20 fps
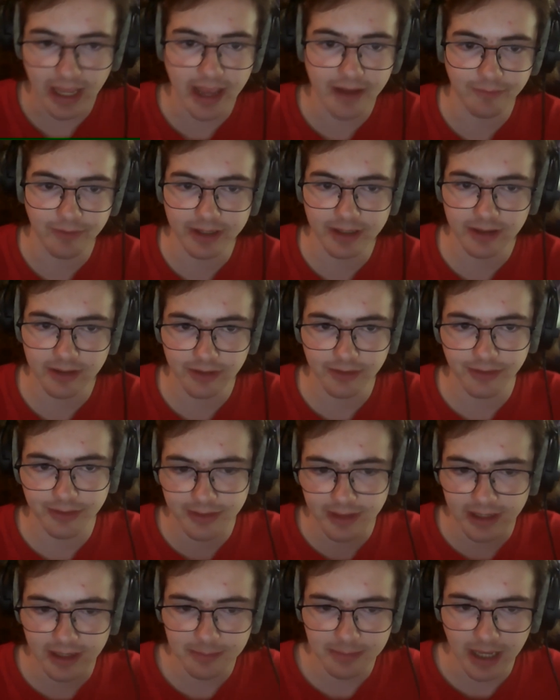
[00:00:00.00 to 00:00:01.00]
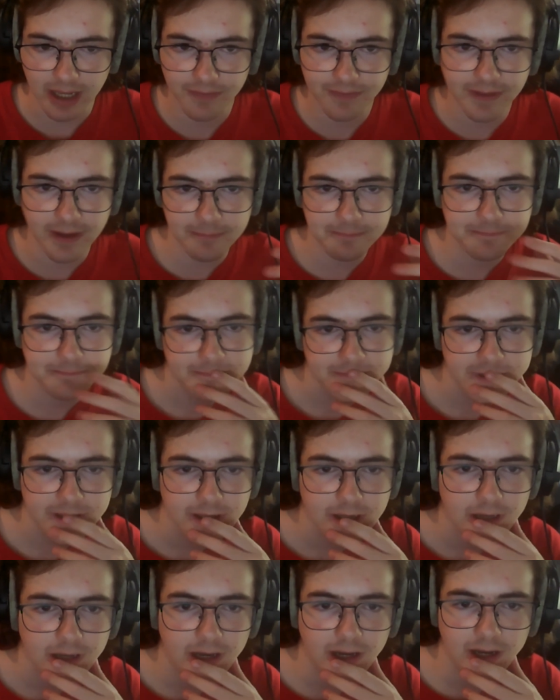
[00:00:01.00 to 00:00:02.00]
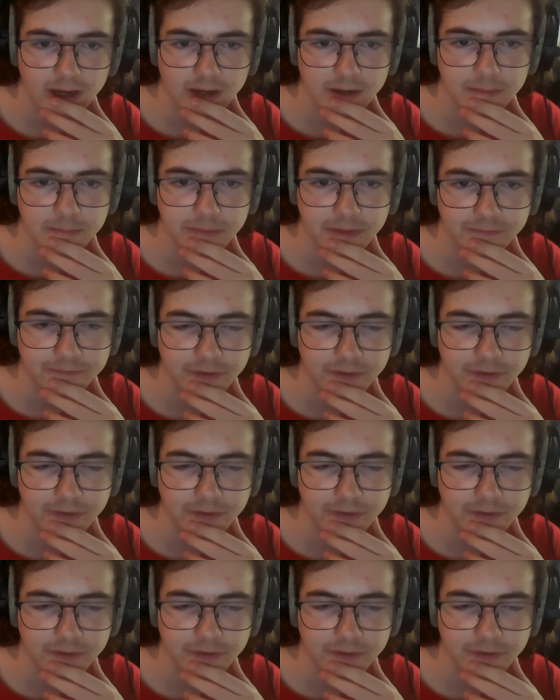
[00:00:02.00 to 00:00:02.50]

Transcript: every little thing about them. The